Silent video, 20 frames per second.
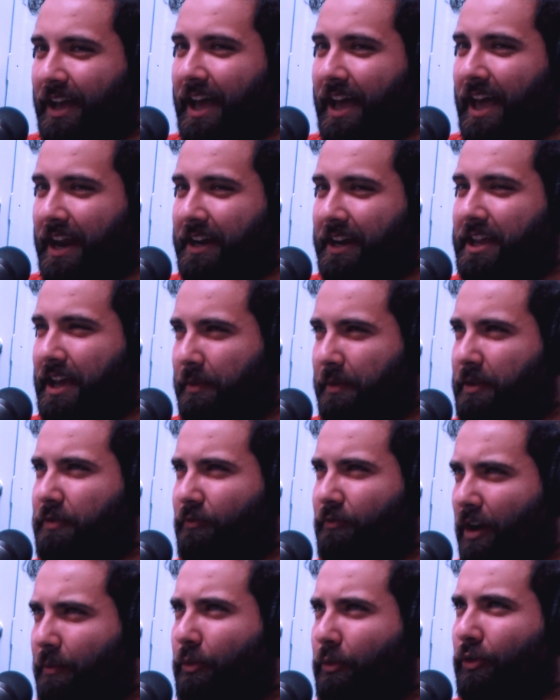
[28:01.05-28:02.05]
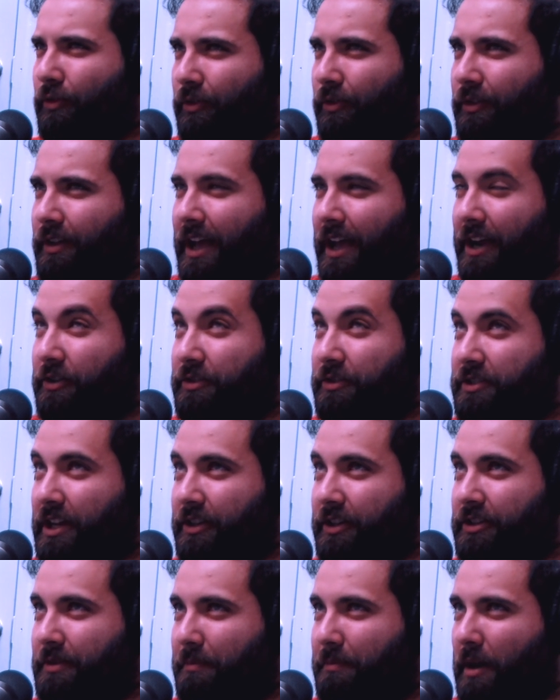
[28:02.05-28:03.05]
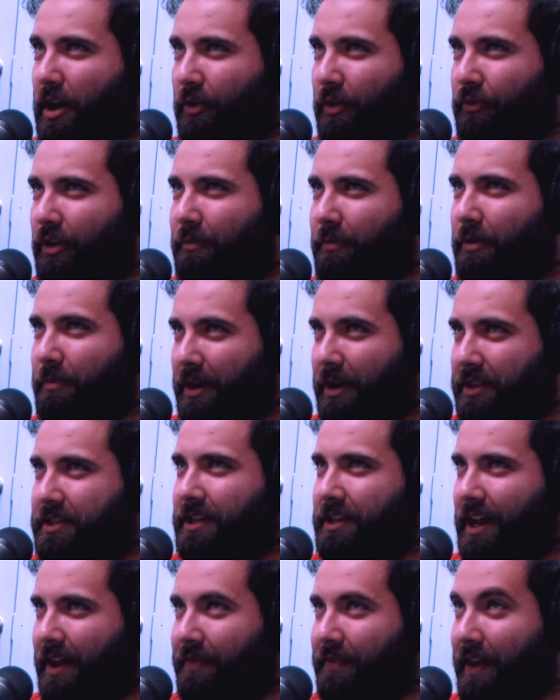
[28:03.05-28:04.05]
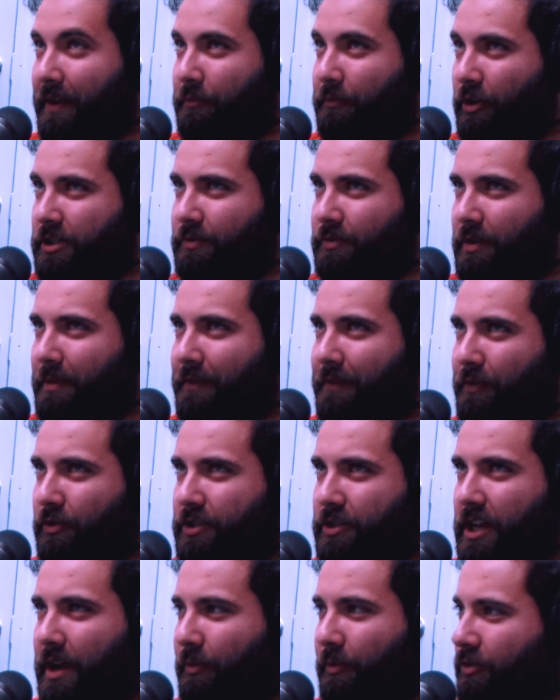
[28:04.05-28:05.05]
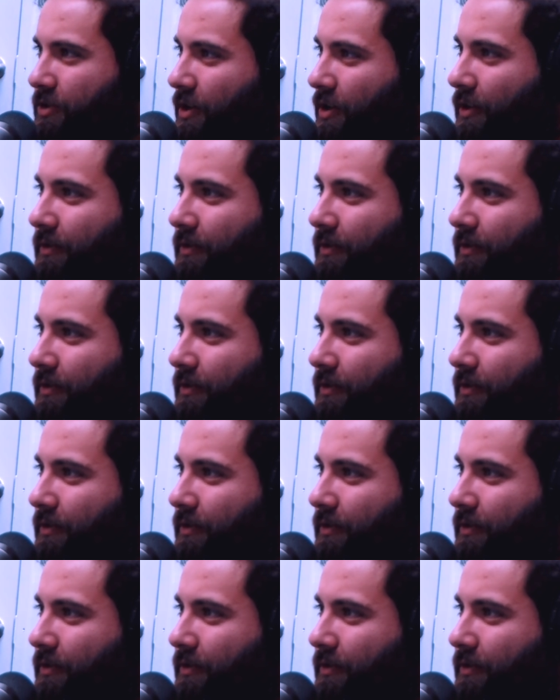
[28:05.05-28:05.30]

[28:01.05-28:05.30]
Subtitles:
I had a Canon Rebel. I couldn't tell you the model number, but I did. That was one of my first cameras, though.